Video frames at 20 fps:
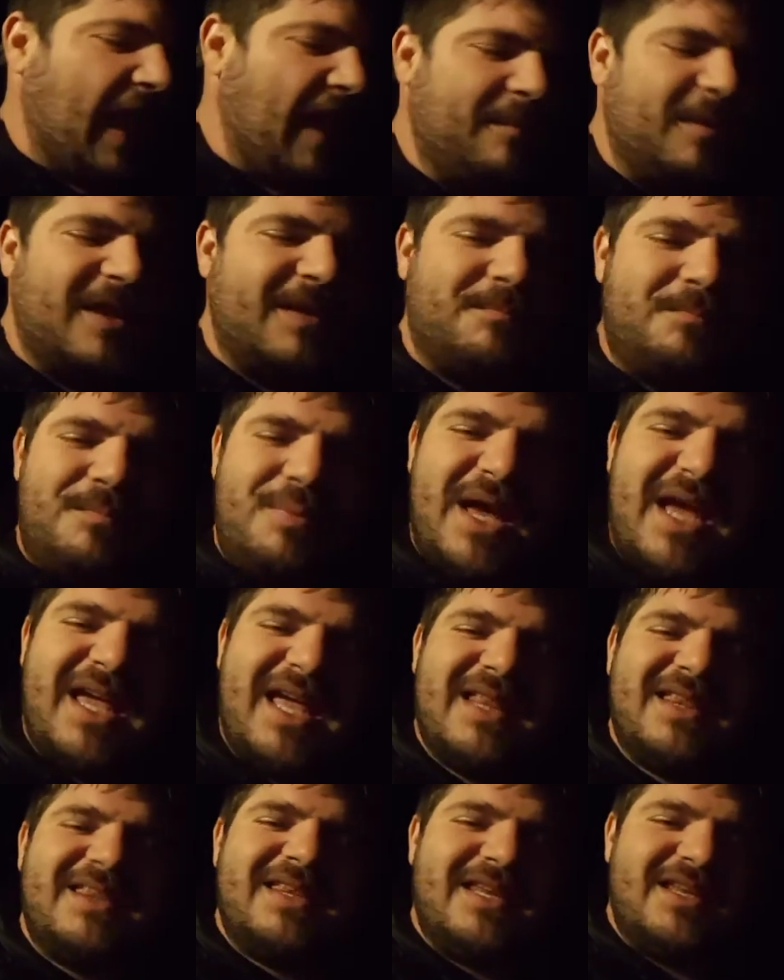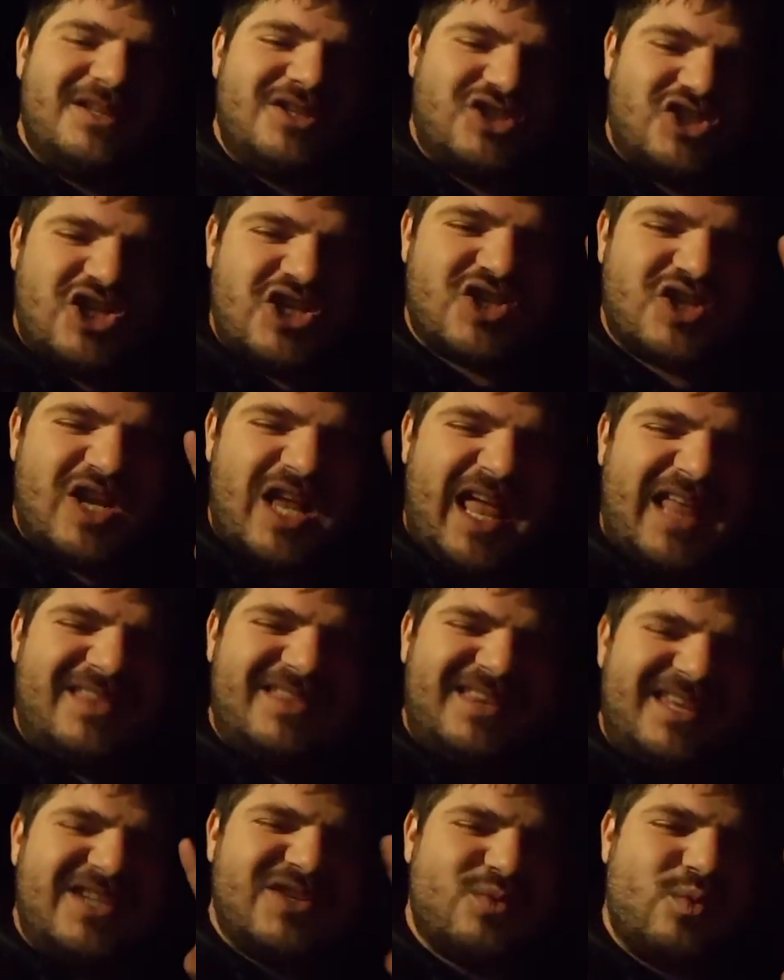I mean, pick just at
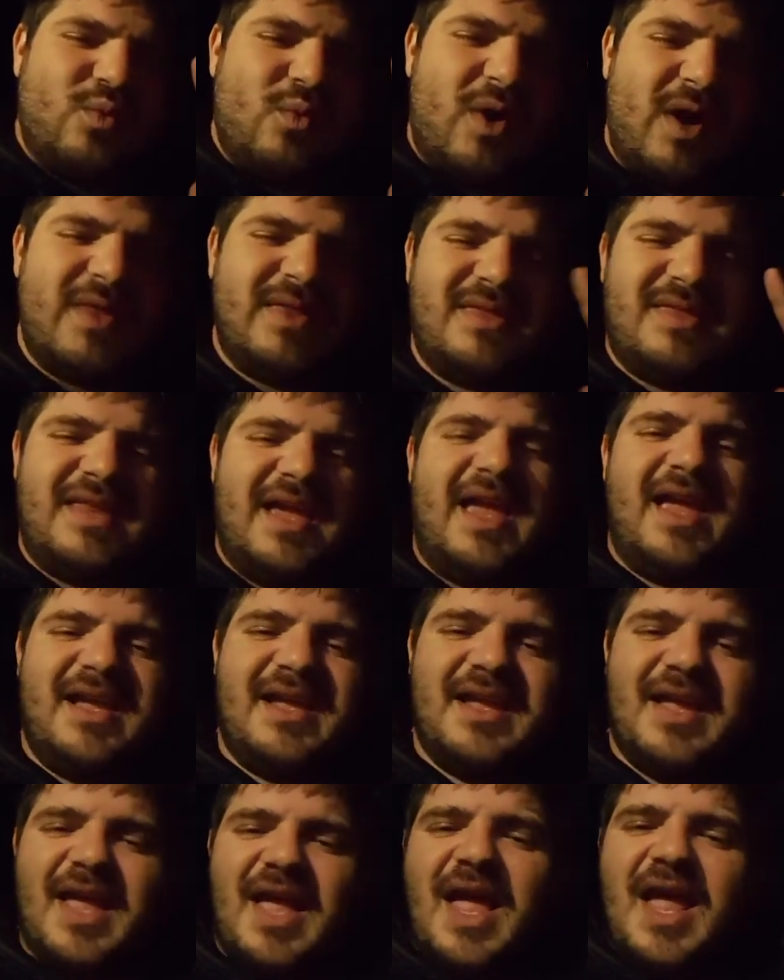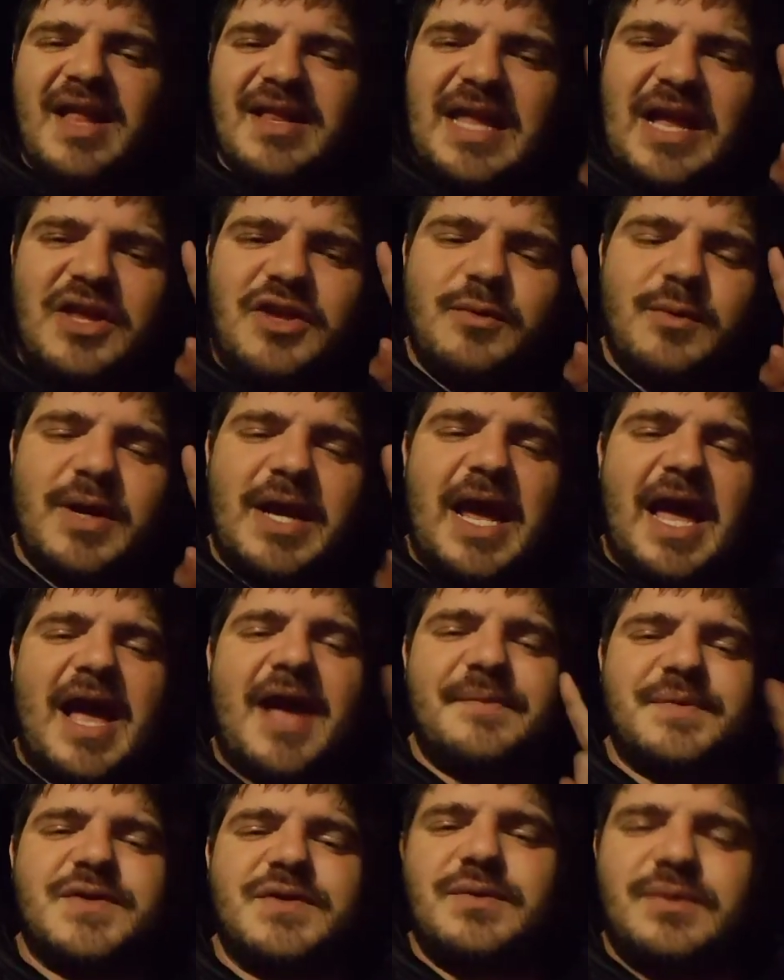least one thing that you would
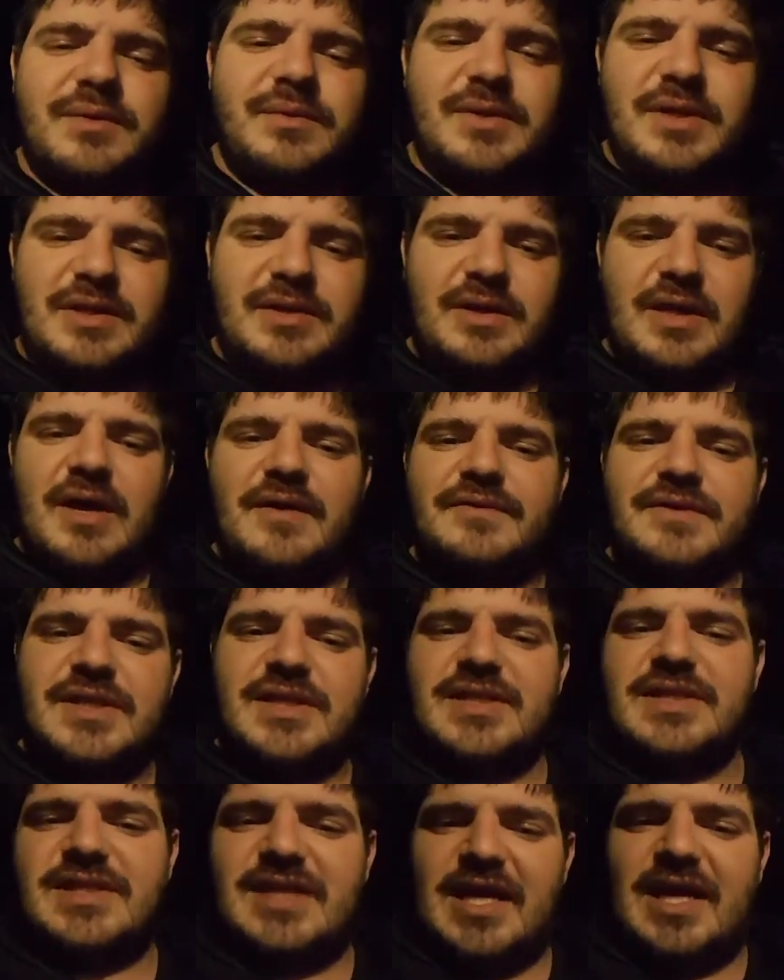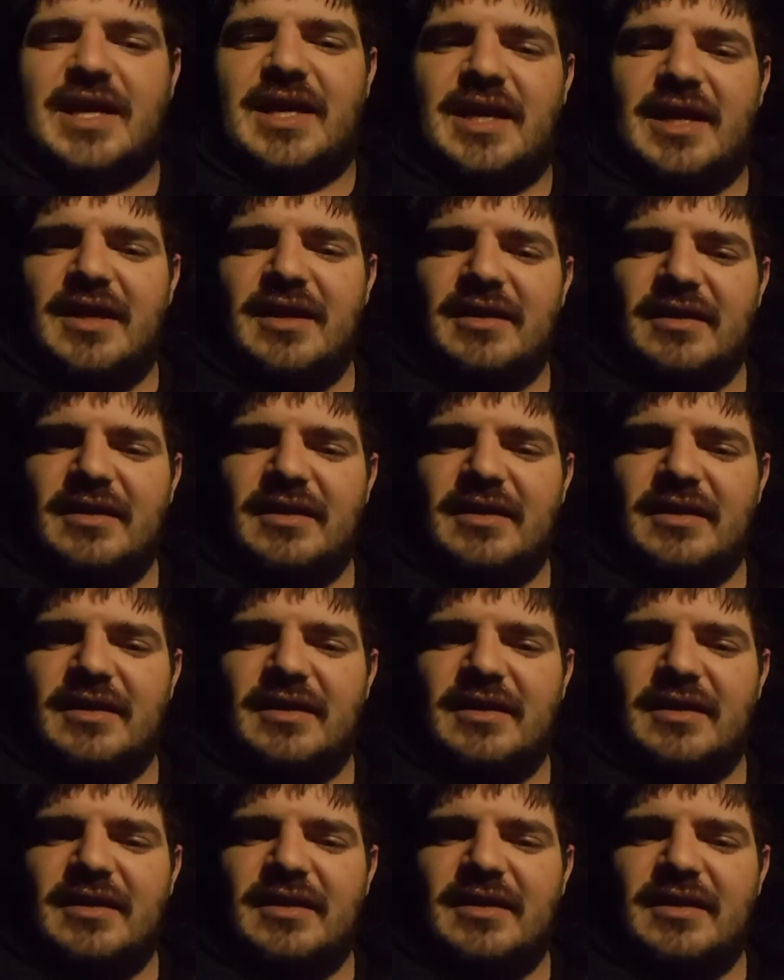absolutely love to see